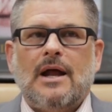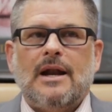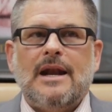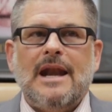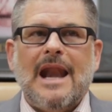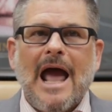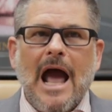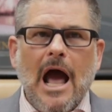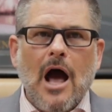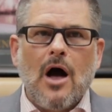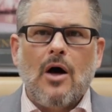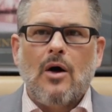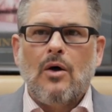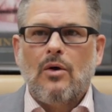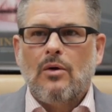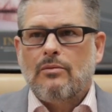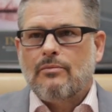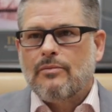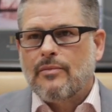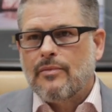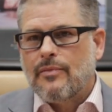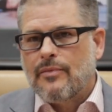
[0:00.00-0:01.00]

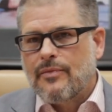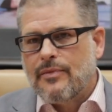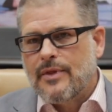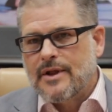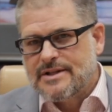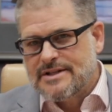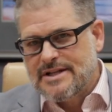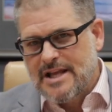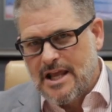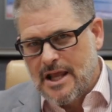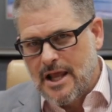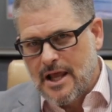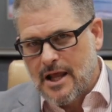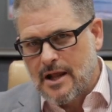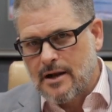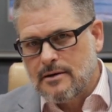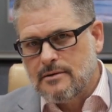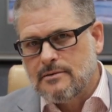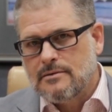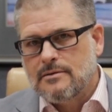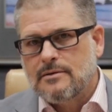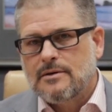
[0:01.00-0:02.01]
Now the
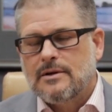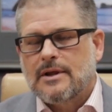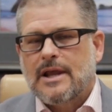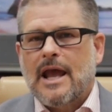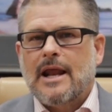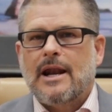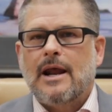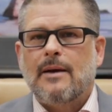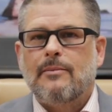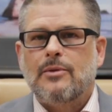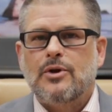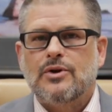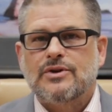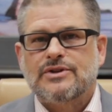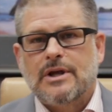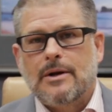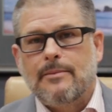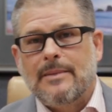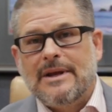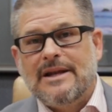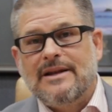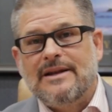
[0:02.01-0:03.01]
10 kW is
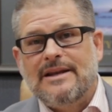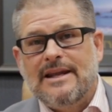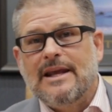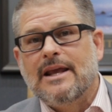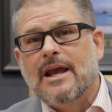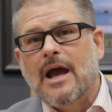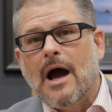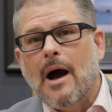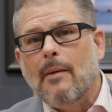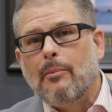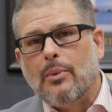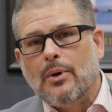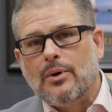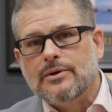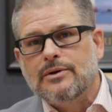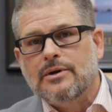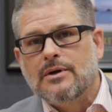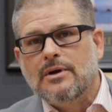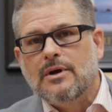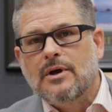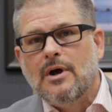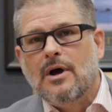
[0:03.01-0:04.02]
going to be
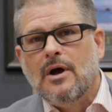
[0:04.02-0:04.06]
decoupled